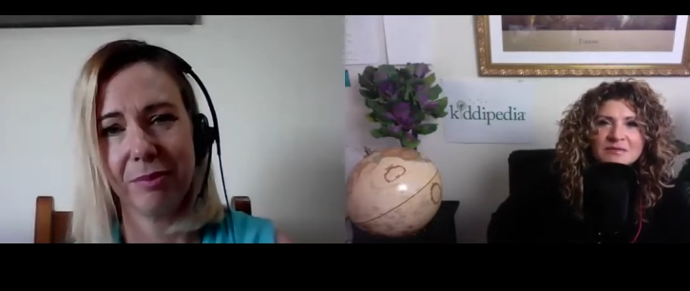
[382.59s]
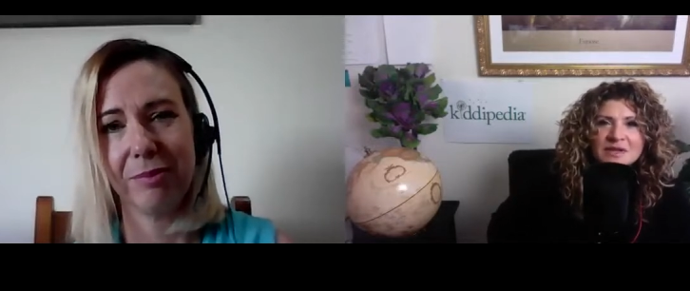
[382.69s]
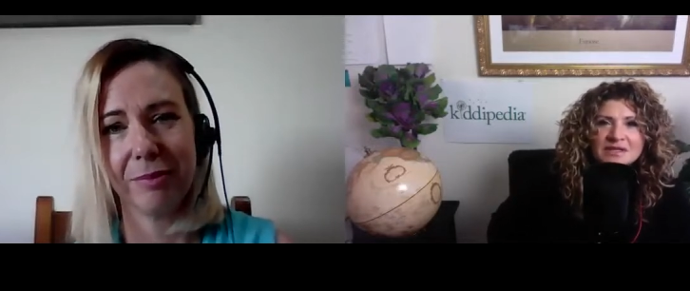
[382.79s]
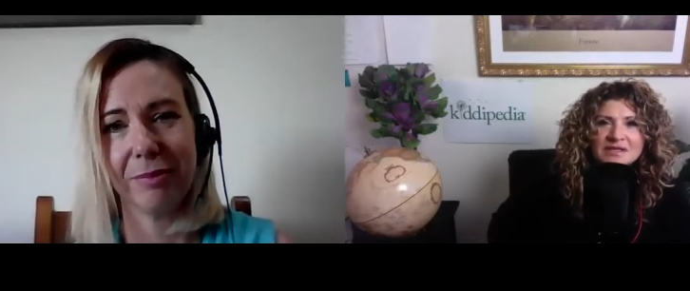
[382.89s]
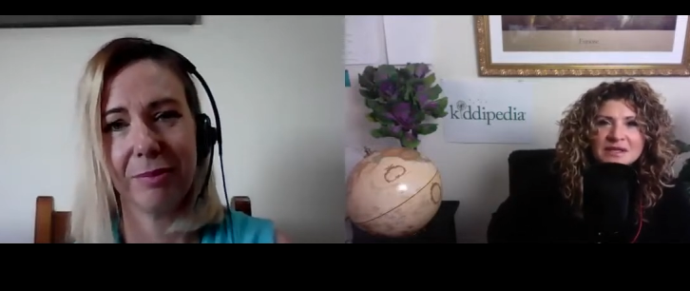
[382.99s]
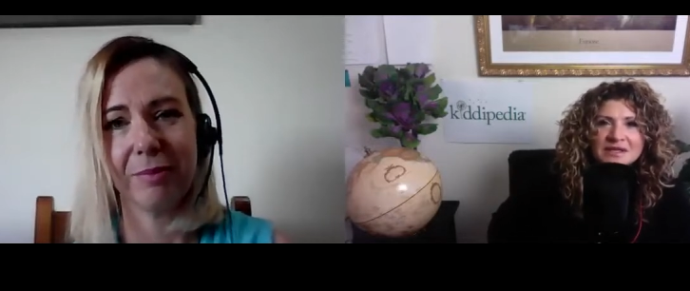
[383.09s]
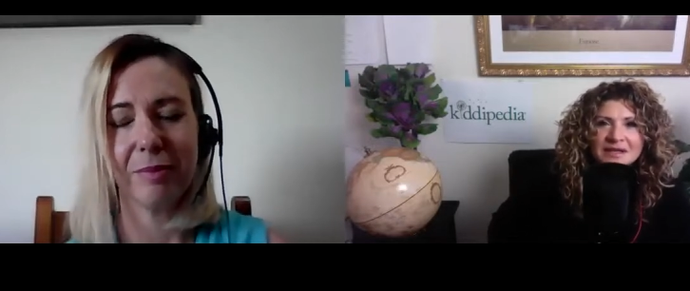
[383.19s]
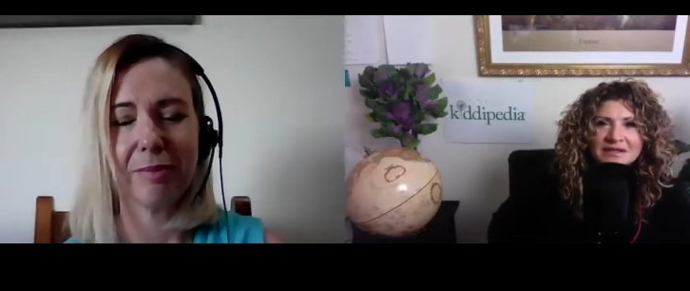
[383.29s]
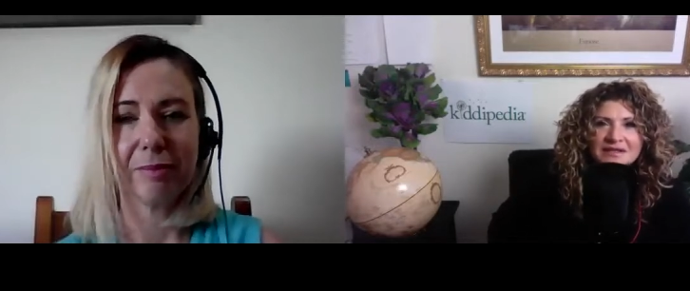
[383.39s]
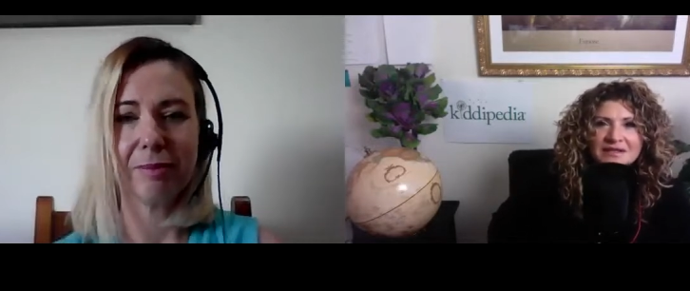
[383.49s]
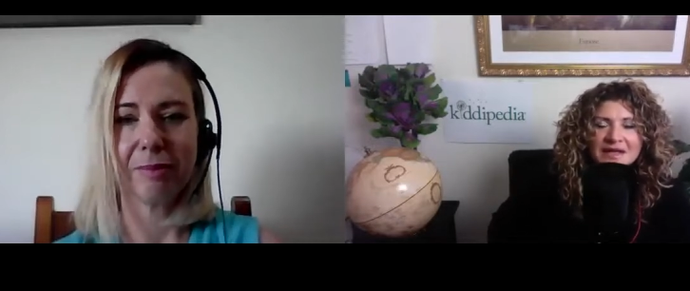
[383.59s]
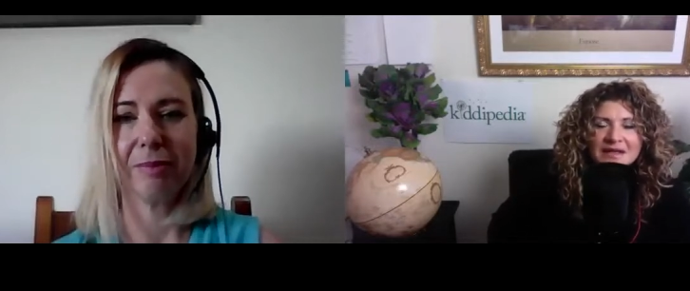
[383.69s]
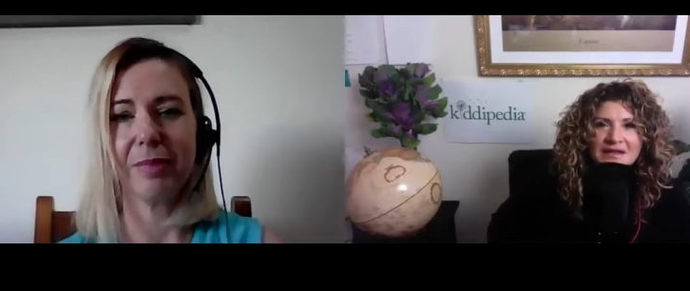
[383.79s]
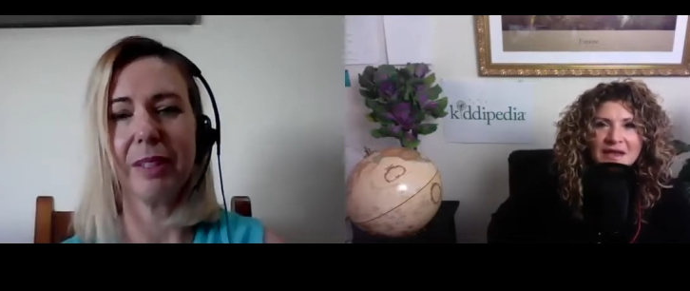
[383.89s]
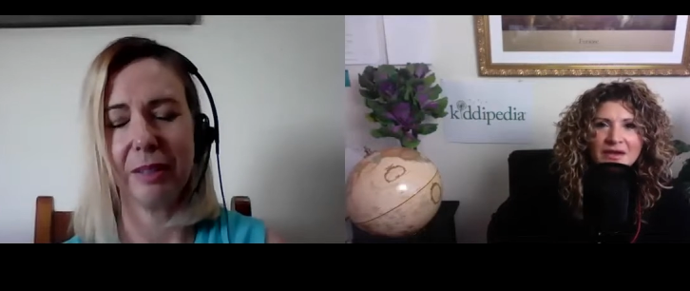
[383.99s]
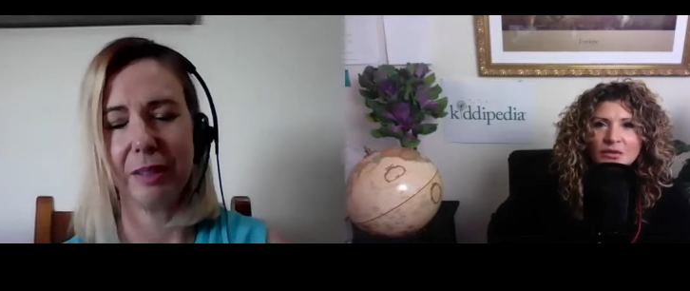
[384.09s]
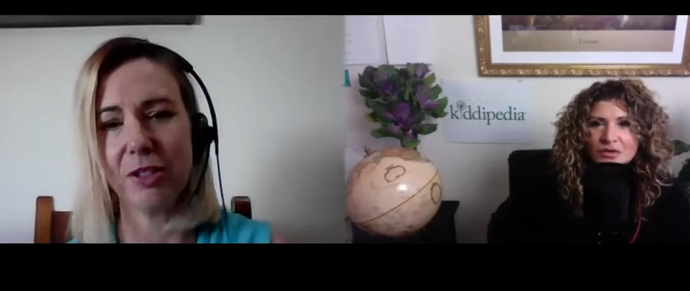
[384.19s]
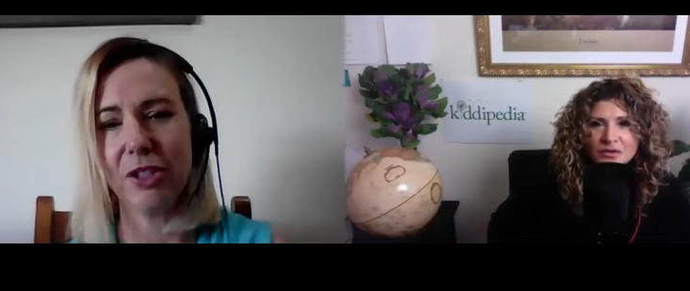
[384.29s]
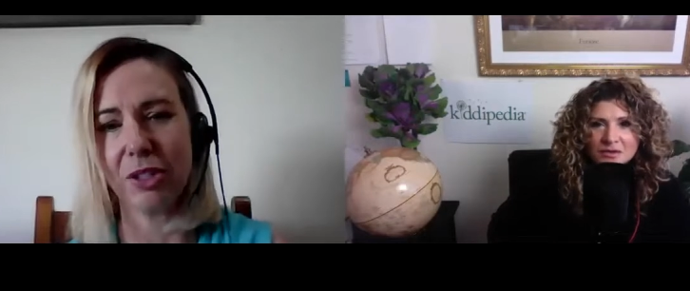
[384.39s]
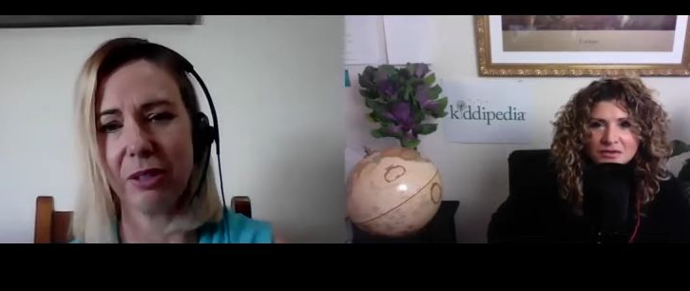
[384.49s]
Speaker 1: mentally to understand that they
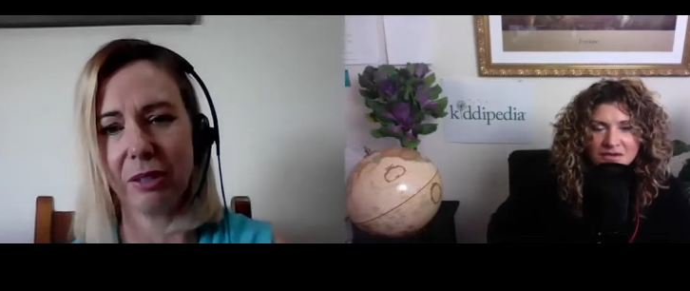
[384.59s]
couldn't sure.